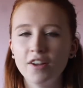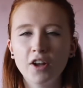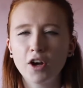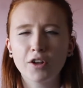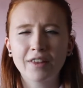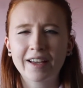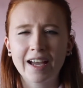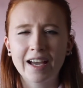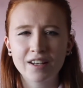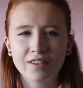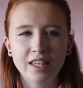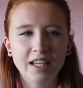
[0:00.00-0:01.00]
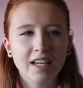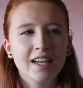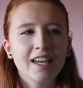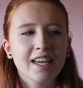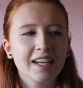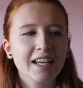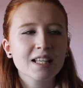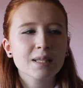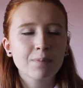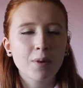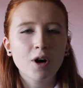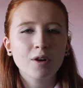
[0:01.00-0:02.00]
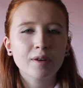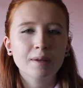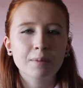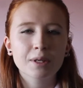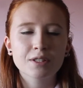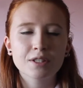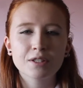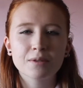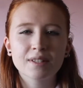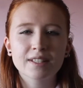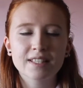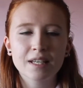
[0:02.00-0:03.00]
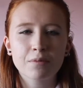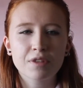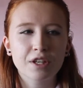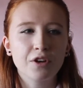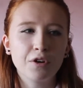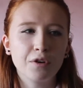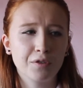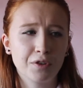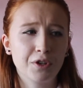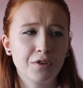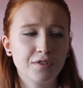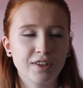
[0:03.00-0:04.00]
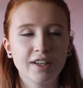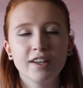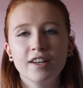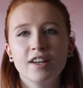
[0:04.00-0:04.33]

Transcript: All that kind of thing. And it gets boring because you're doing the same thing over and over.